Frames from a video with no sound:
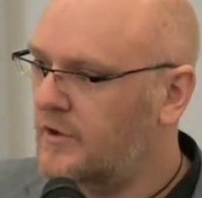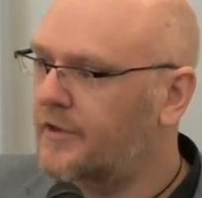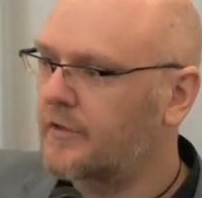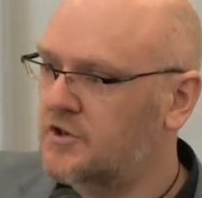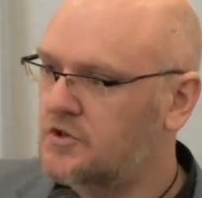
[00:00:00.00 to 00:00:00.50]
We
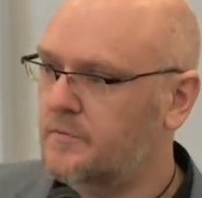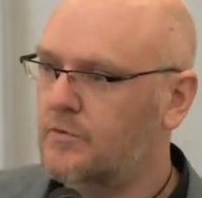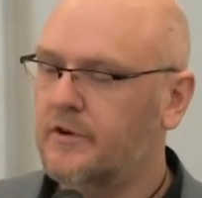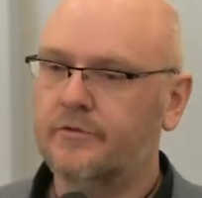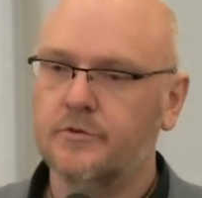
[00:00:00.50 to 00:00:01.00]
think there should be
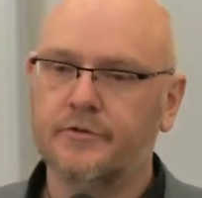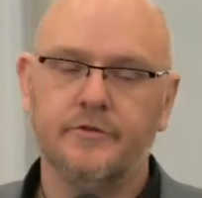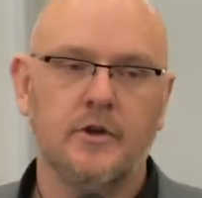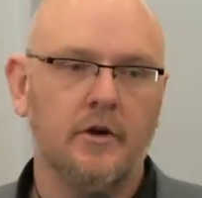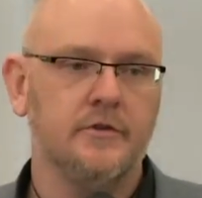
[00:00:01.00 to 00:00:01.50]

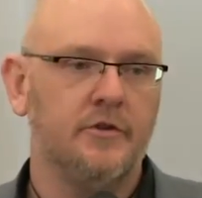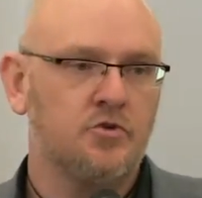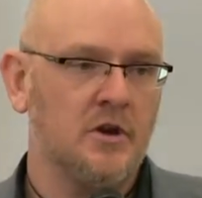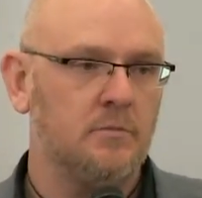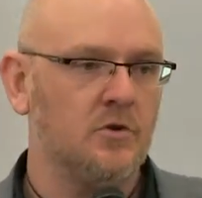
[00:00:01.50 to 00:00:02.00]
resources going to
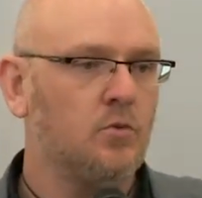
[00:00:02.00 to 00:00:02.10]
treatment.